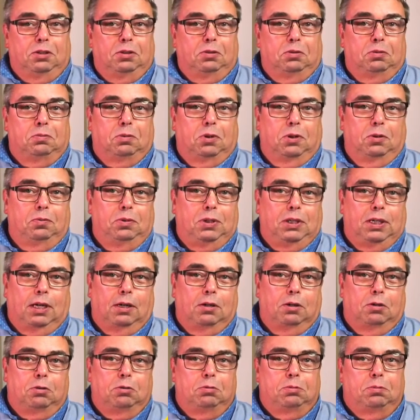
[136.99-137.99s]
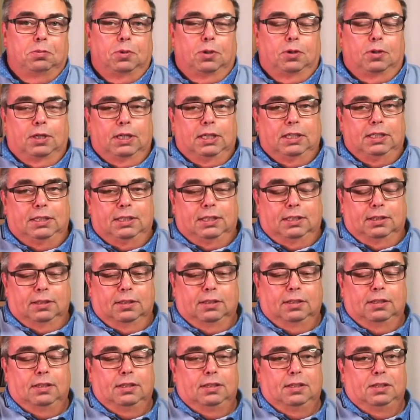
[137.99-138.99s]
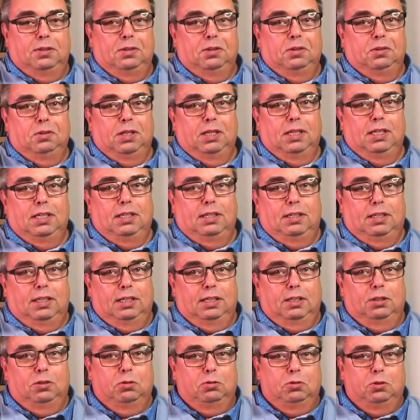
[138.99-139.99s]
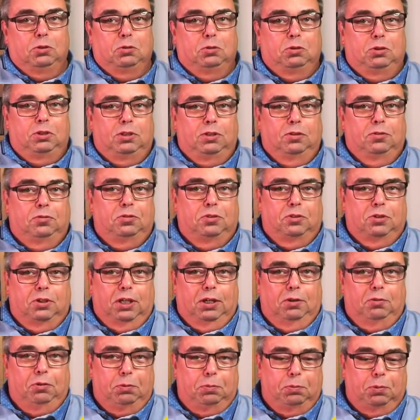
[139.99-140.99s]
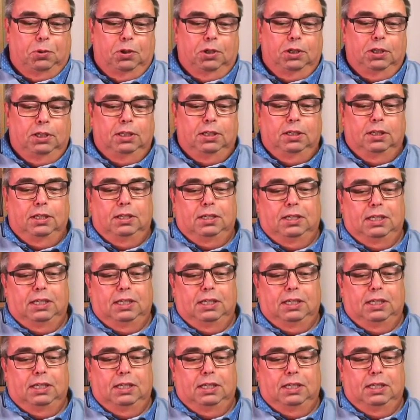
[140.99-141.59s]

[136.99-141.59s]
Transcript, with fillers: one week ago, more or less, they introduced for everybody